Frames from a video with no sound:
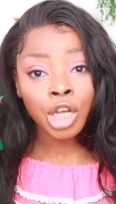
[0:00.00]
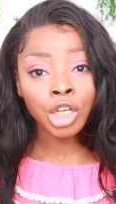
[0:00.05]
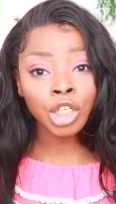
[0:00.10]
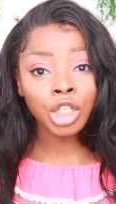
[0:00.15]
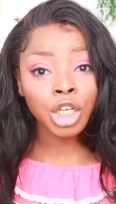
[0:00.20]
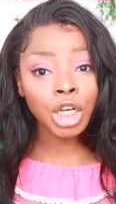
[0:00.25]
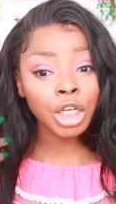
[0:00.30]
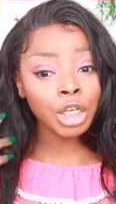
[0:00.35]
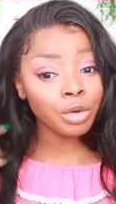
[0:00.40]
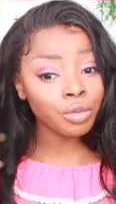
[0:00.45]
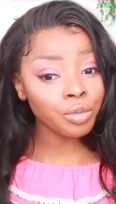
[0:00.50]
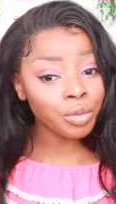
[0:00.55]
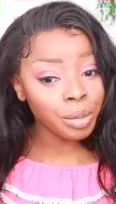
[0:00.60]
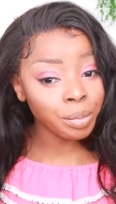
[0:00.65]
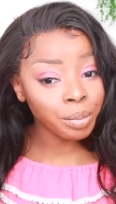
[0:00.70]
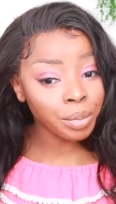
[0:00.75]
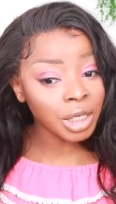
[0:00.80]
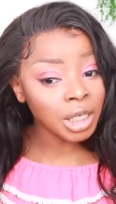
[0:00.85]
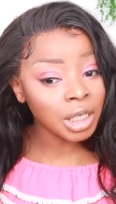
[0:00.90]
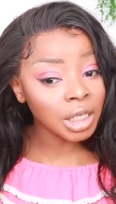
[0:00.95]
you're gonna
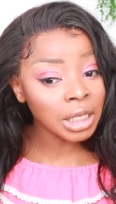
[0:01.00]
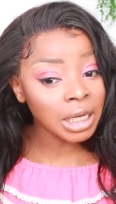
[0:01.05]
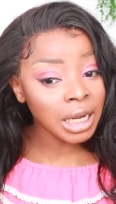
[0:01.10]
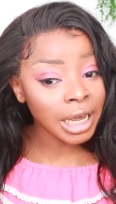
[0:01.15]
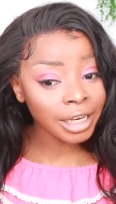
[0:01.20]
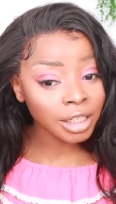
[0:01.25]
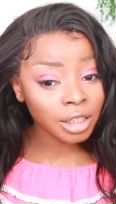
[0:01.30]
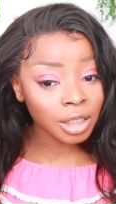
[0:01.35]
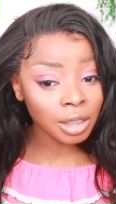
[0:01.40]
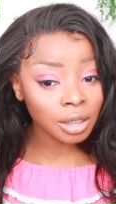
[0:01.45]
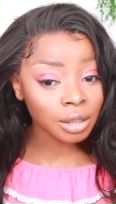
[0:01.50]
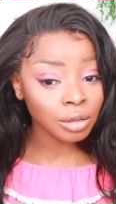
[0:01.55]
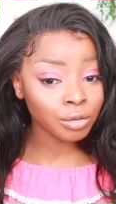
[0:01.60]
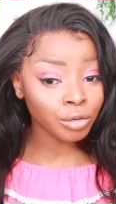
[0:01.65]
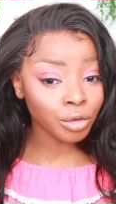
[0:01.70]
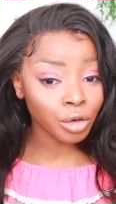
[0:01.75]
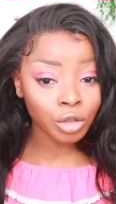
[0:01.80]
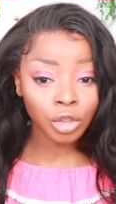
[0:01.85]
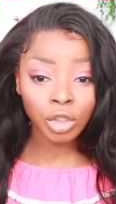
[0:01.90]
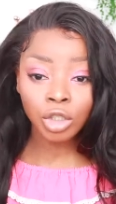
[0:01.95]
rip the lace
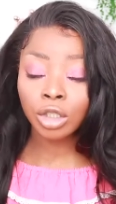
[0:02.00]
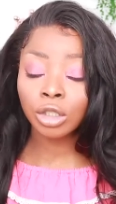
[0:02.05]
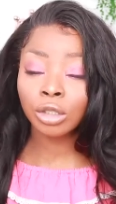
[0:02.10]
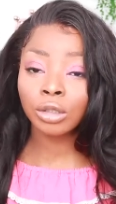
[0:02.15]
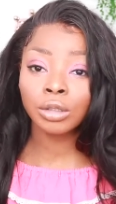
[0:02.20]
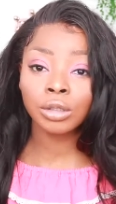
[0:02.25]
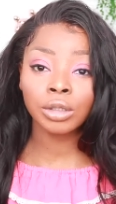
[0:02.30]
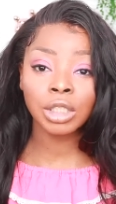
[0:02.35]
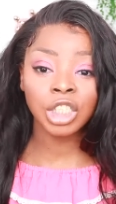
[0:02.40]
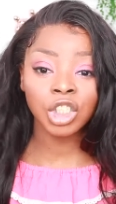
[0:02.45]
frontal.